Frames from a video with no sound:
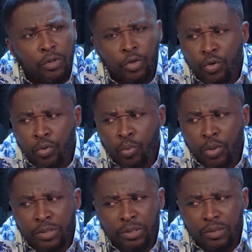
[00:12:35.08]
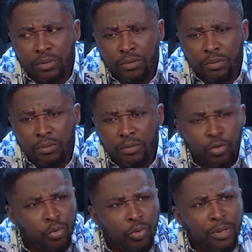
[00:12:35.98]
Do you know what...
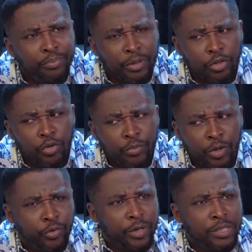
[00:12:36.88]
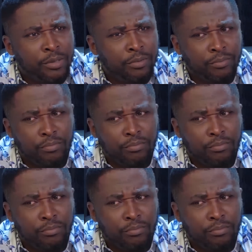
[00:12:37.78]
Do you know the impression you'll be creating